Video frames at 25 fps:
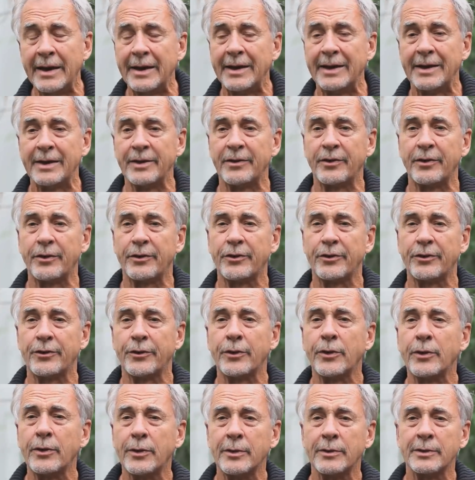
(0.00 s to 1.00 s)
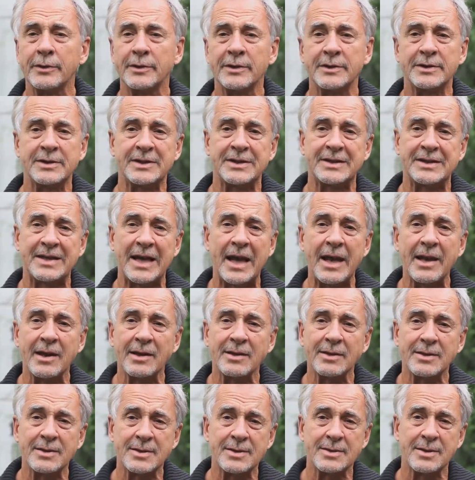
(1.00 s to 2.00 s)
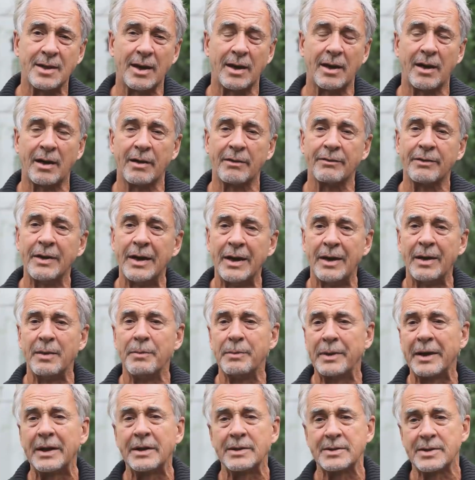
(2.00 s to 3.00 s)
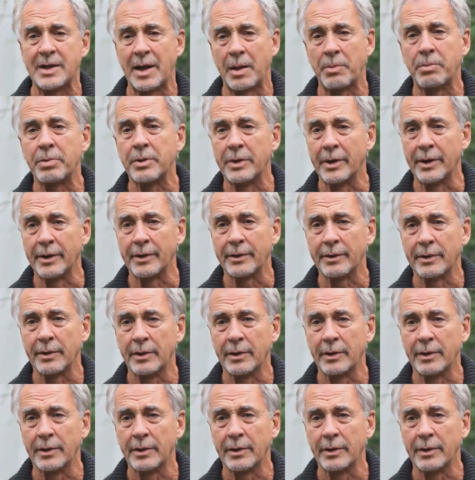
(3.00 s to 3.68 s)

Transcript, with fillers: is a certain sense of being separate,